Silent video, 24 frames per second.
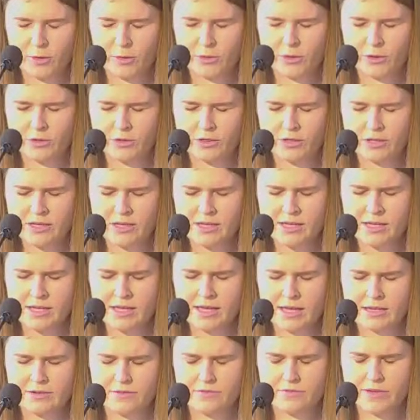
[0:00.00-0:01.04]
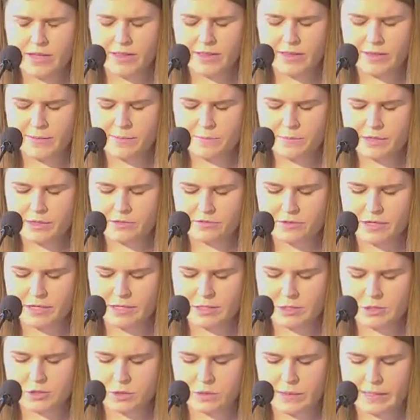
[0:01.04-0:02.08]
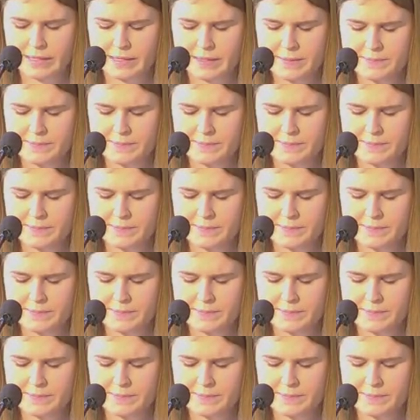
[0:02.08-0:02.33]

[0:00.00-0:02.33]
you and fill them with great joy.